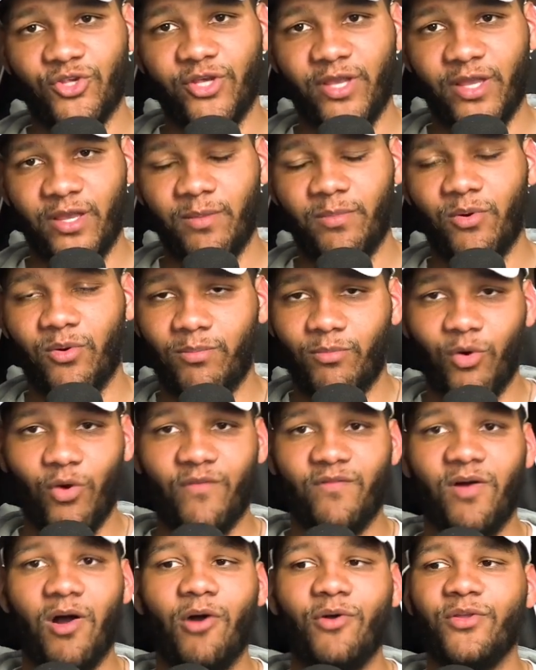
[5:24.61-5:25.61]
SHIB or
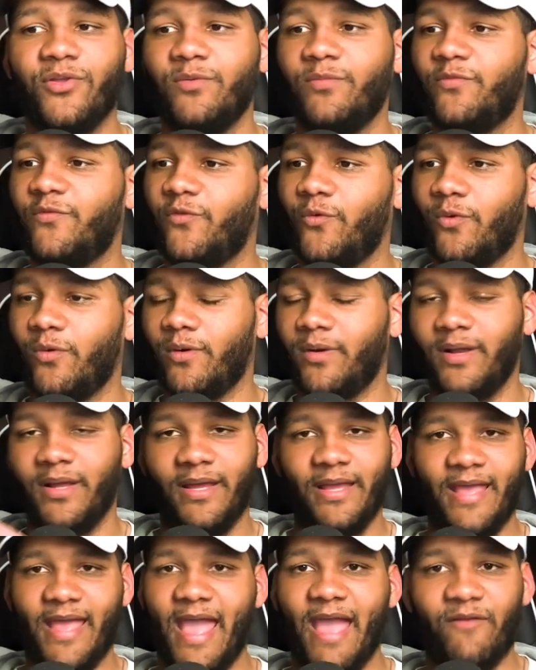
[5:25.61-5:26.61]
more volume for
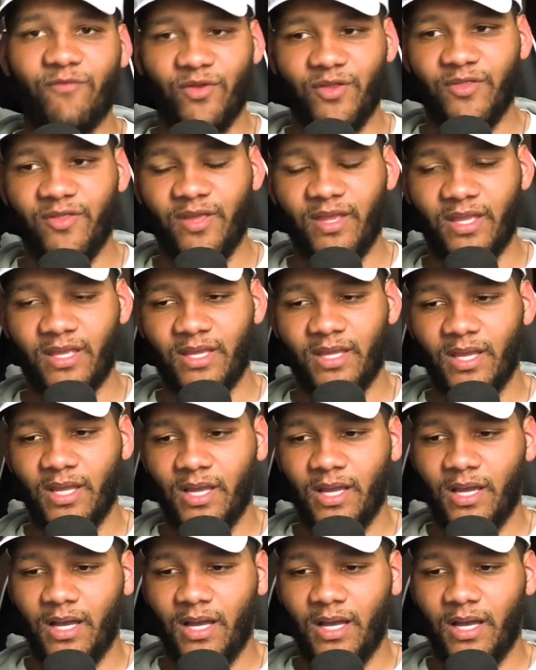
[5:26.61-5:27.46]
everything.